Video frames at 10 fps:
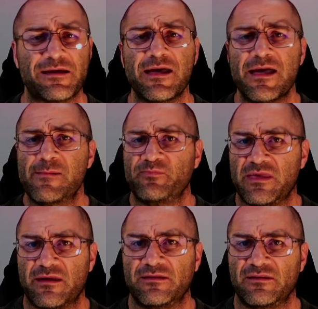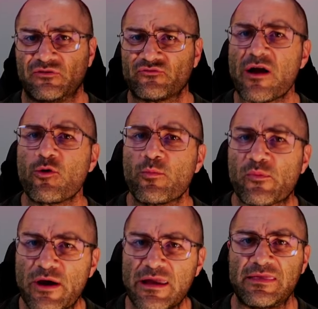you struggle
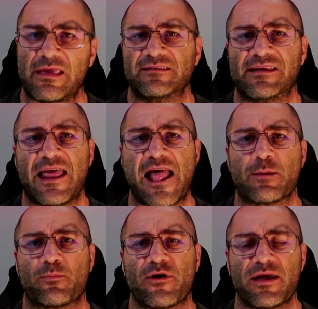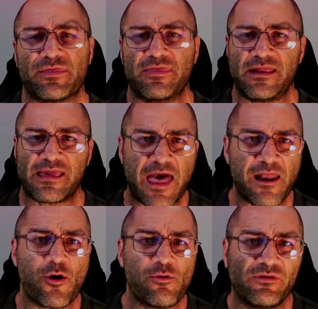breathing because you get out of breath and then you can't hold
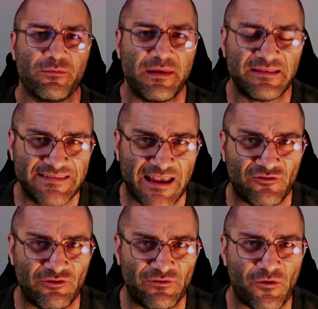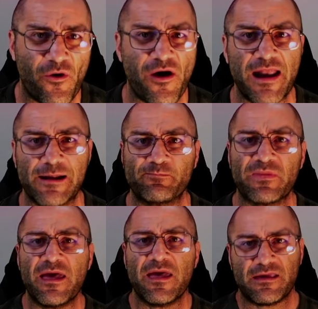your midsection tight and
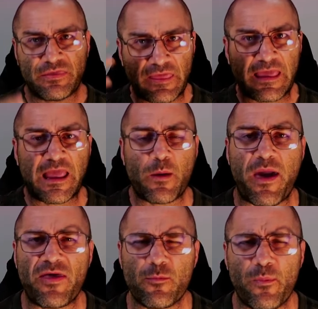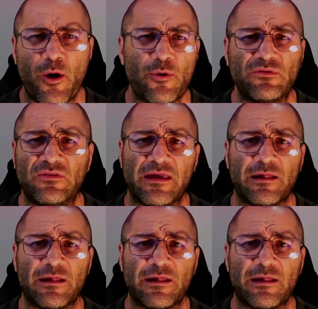you're thinking about the posing and it looks